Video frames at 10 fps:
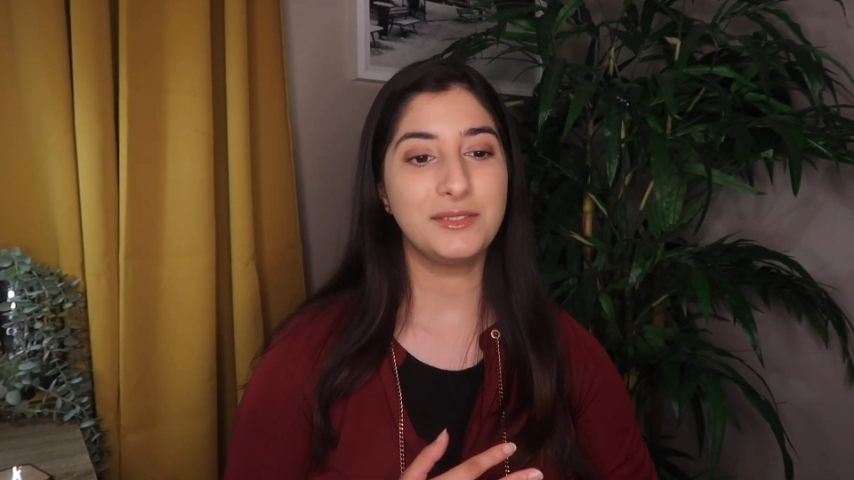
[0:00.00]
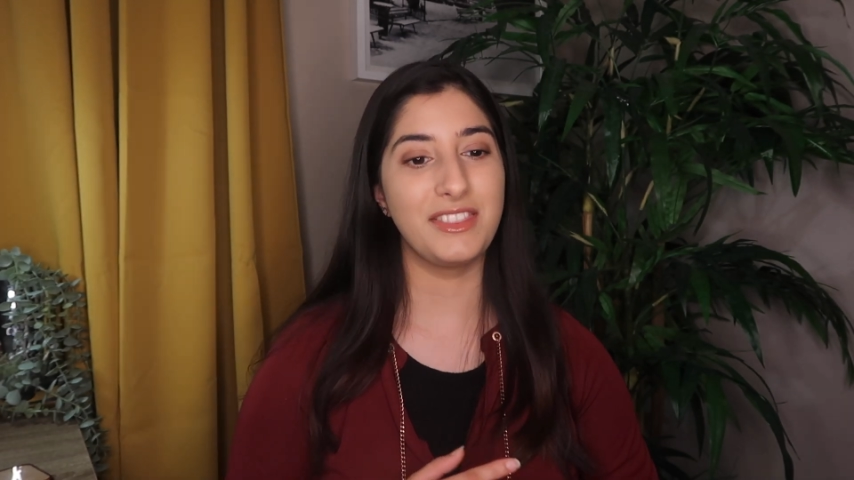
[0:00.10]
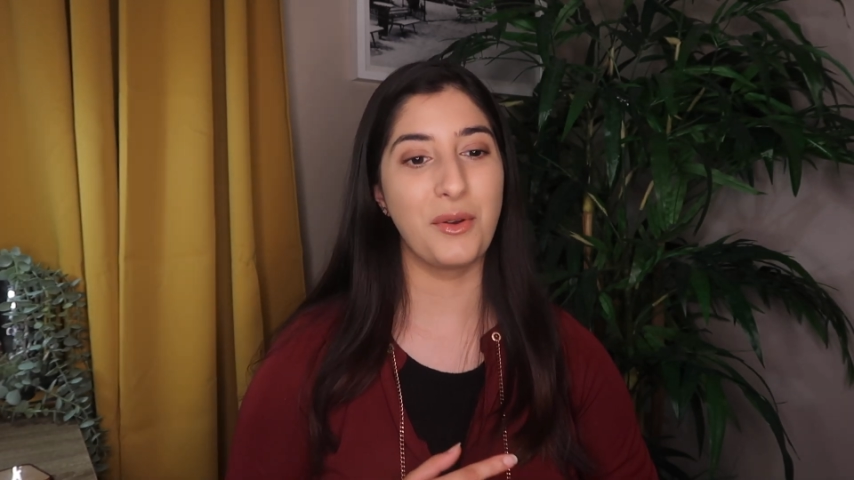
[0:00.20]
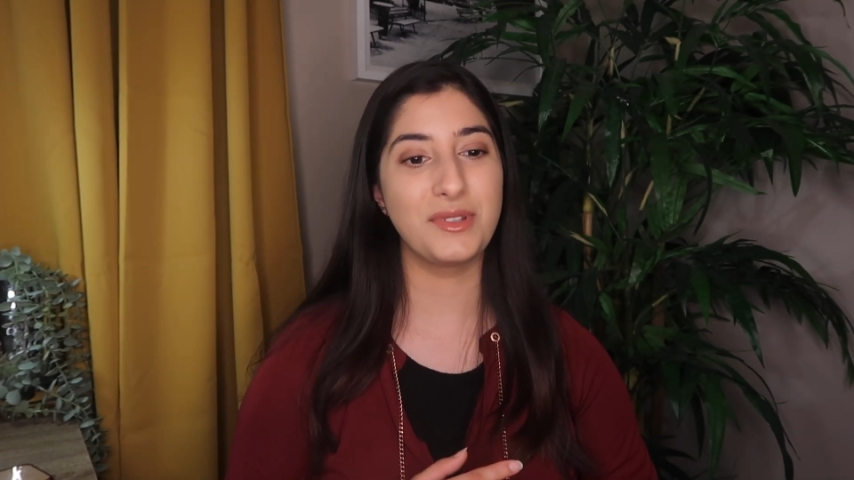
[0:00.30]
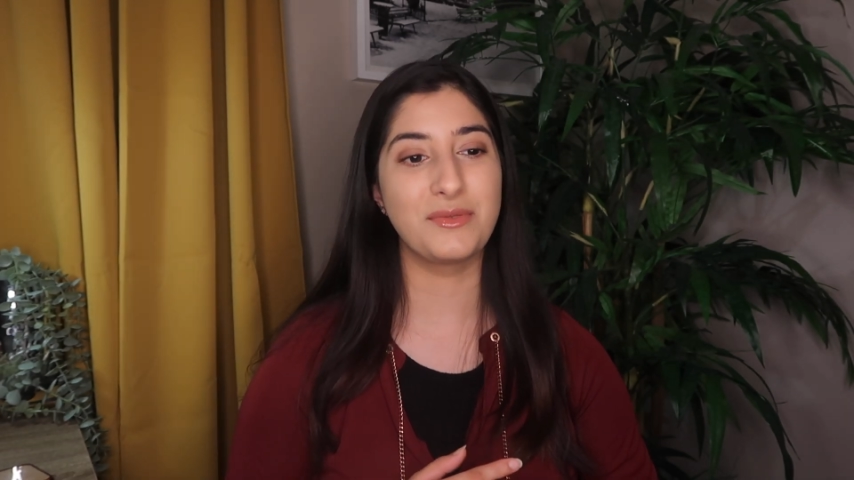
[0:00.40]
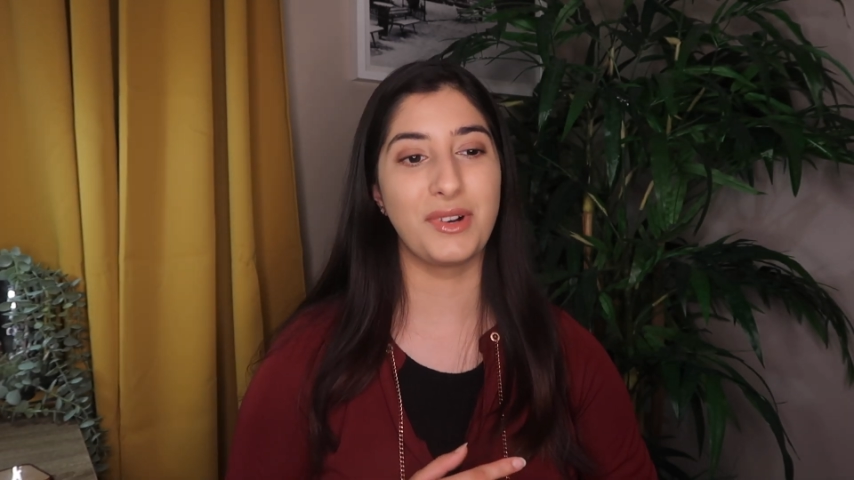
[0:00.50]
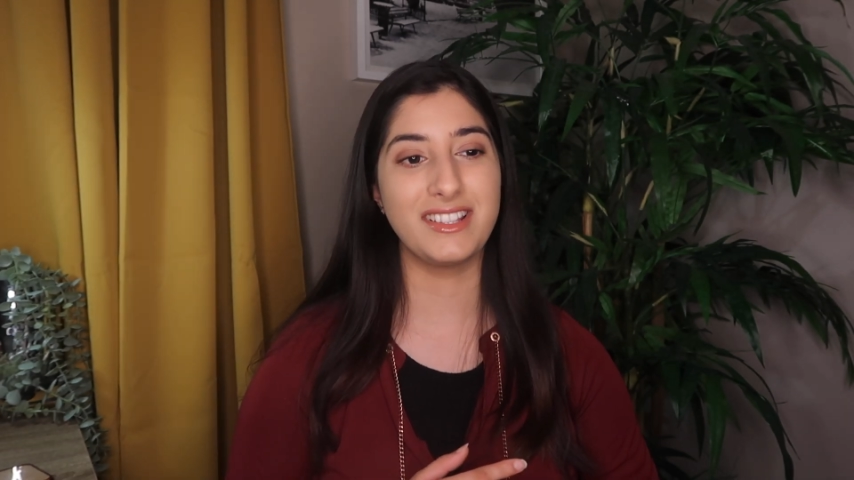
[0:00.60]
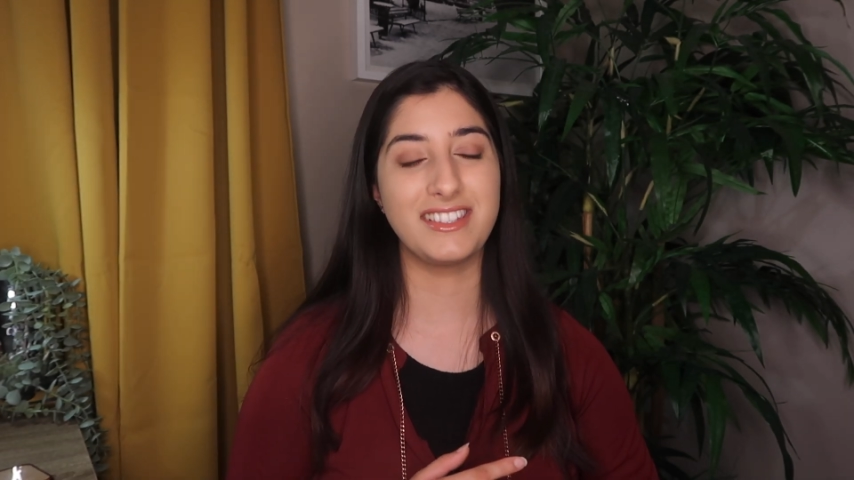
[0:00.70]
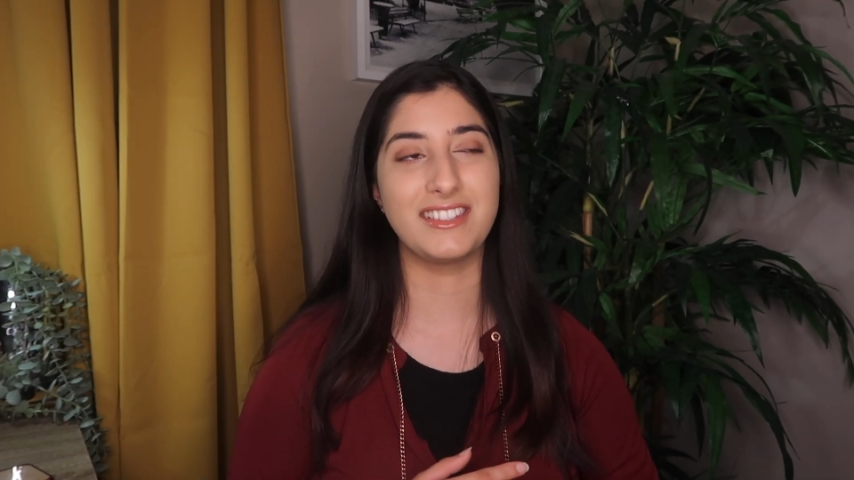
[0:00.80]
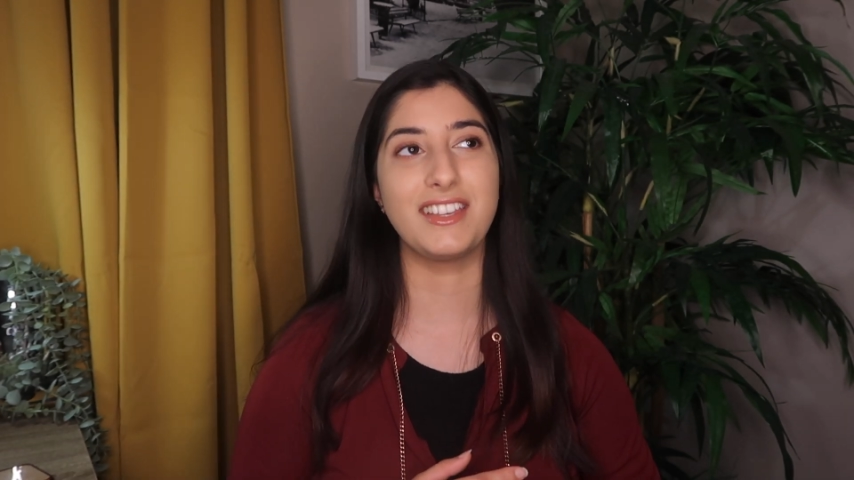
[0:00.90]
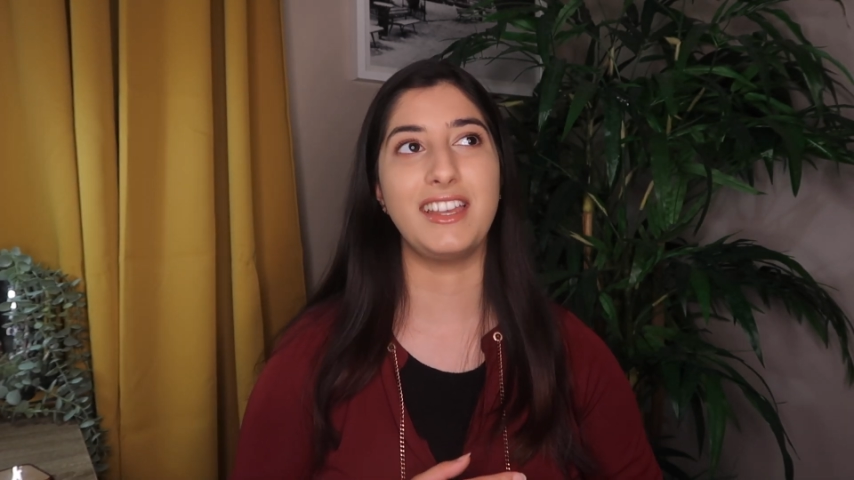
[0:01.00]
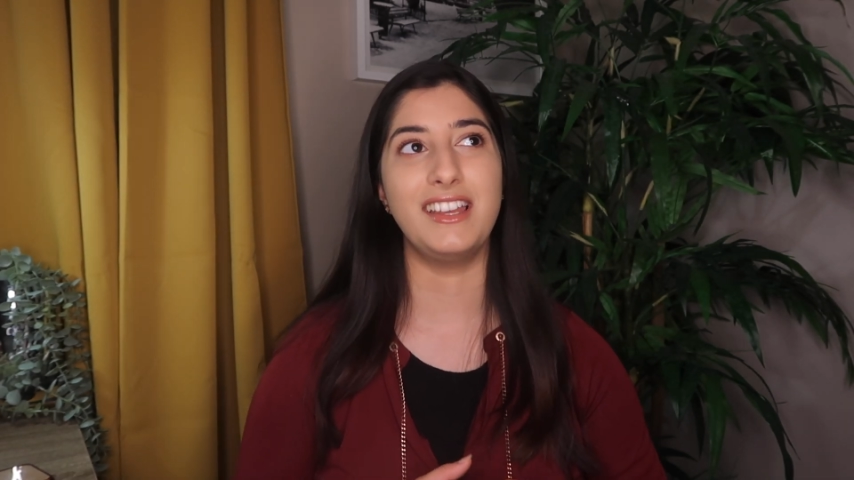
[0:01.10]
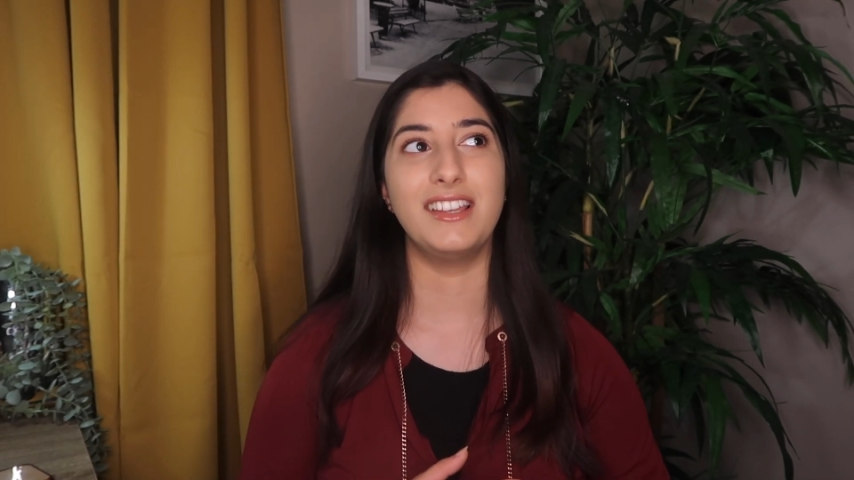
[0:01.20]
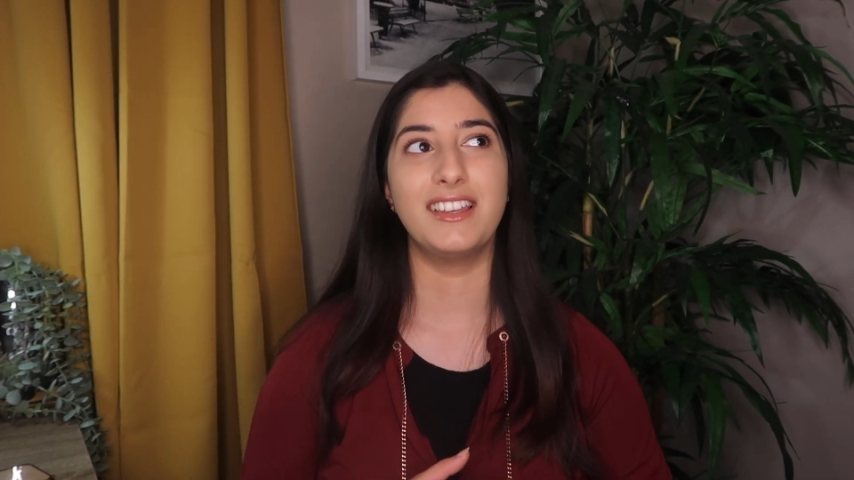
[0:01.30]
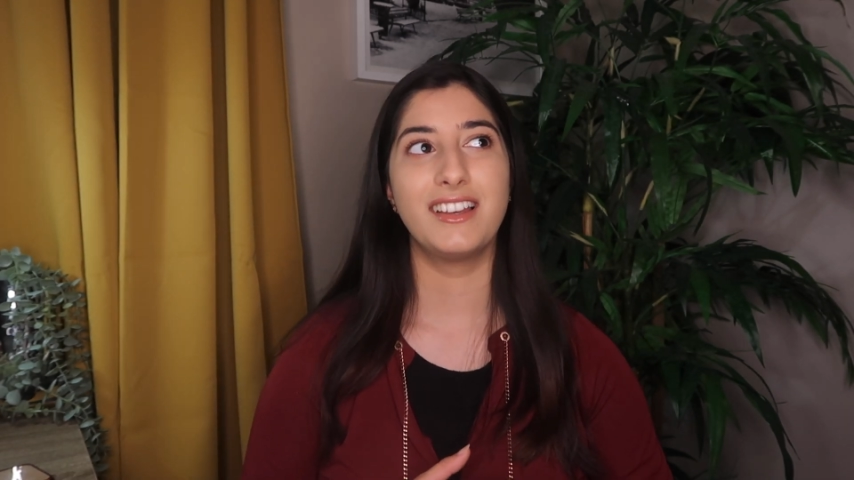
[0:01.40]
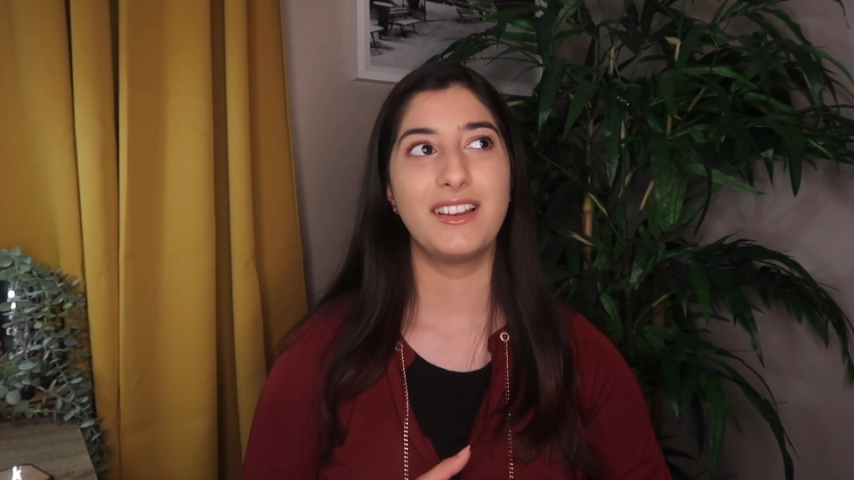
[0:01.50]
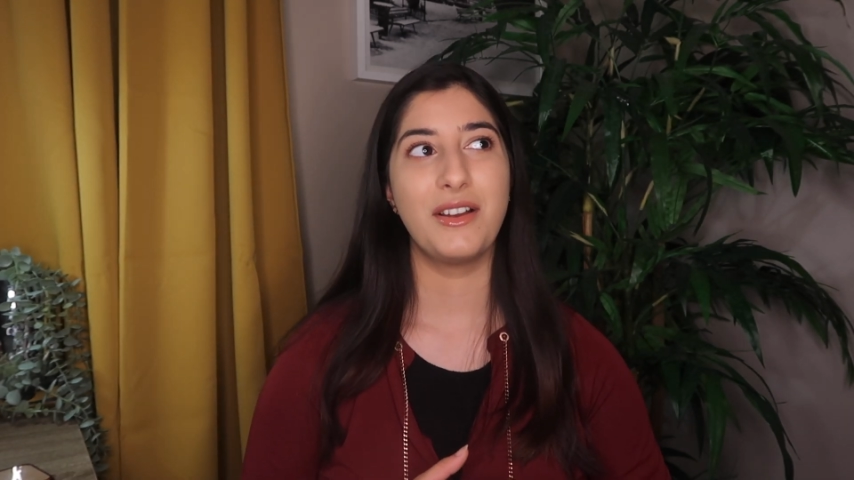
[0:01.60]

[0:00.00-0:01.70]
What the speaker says: there was one scene